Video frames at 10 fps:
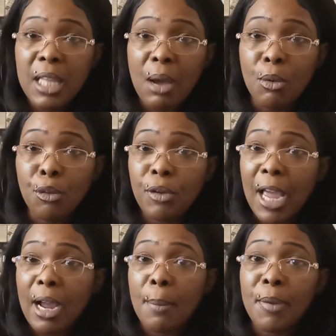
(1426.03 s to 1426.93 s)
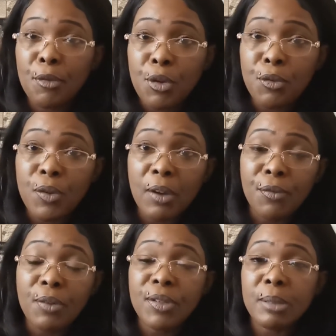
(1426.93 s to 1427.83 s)
that will flag up if
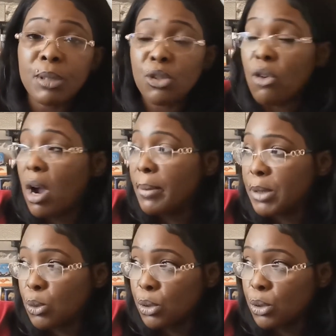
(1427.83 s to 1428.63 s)
you've subscribed.